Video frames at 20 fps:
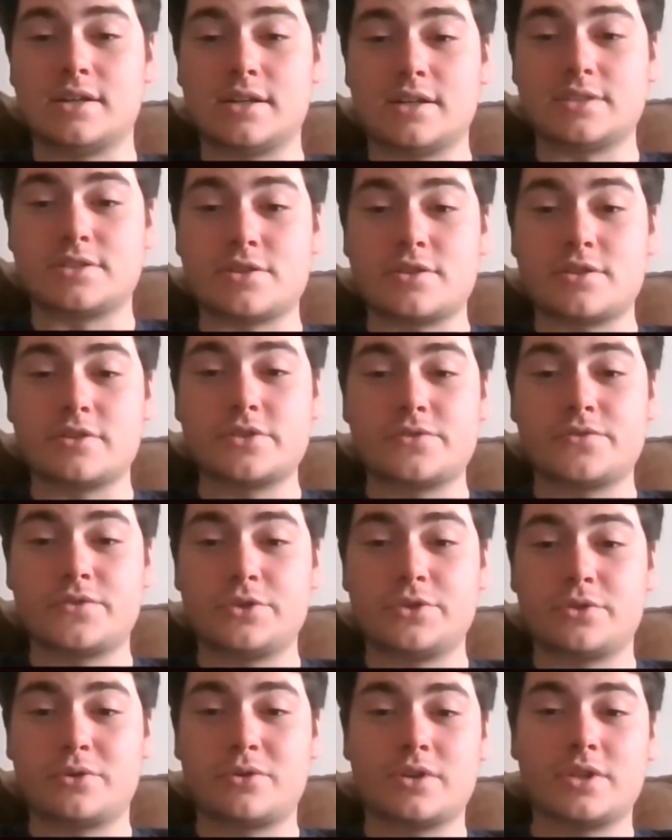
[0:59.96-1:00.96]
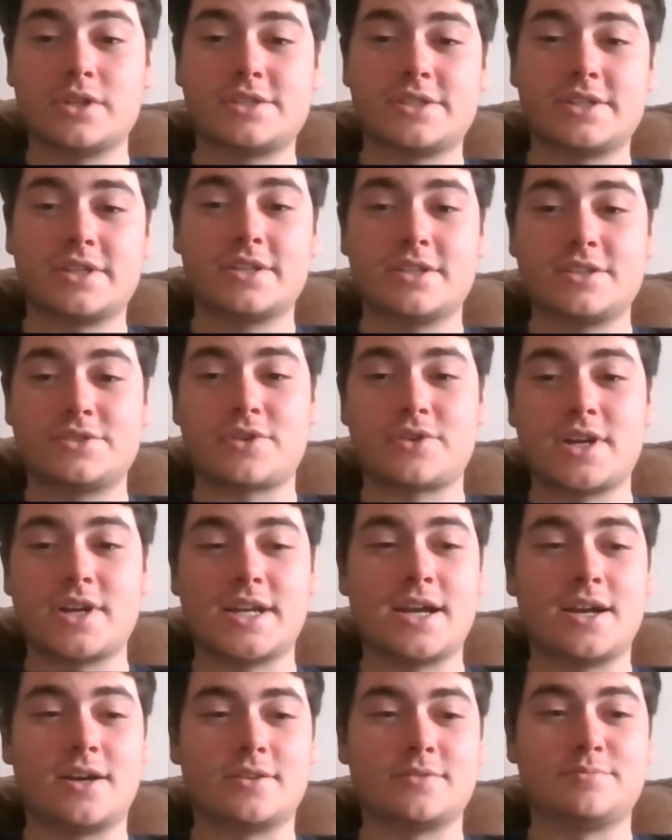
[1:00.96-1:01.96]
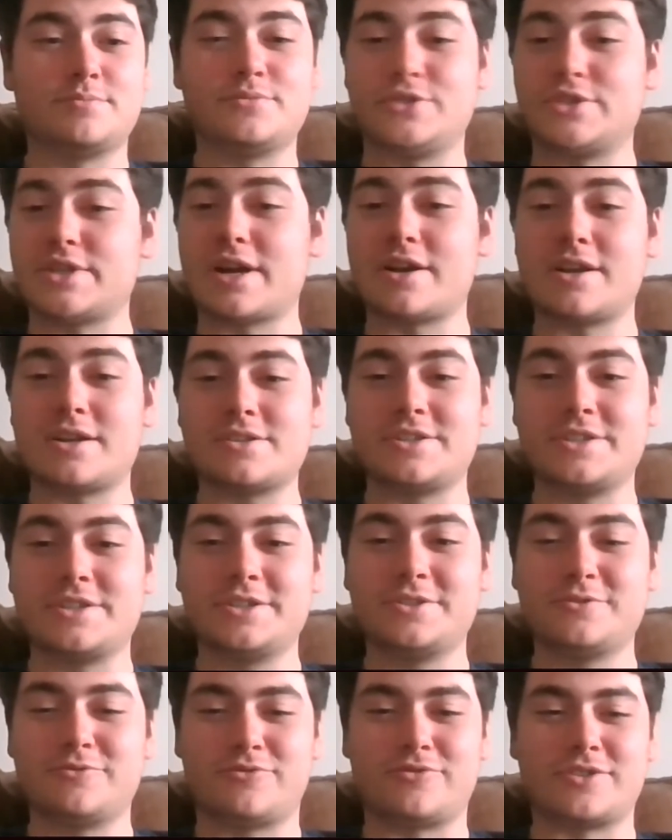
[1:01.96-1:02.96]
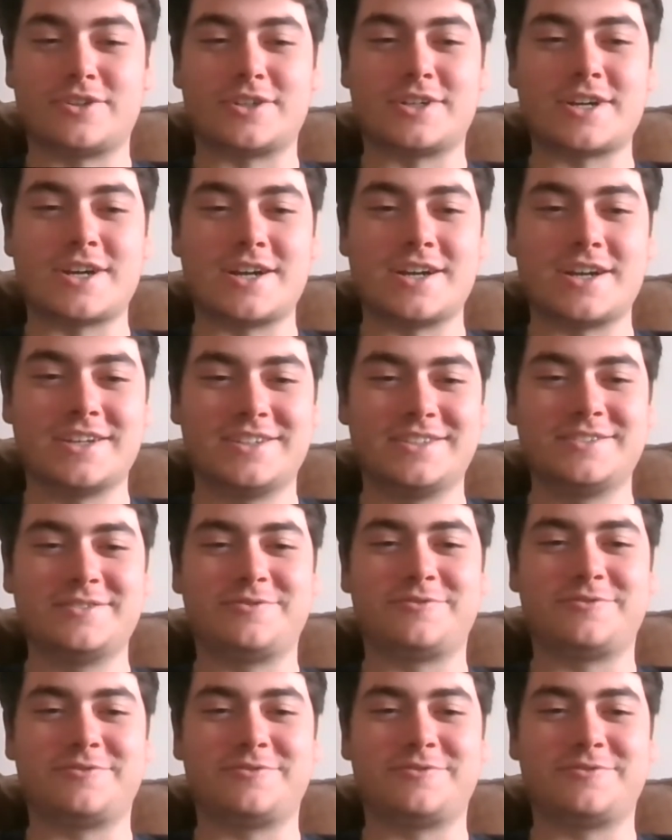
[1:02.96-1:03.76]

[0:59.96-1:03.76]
uh, to those of you who are listening to this right now, shout out to you for uh,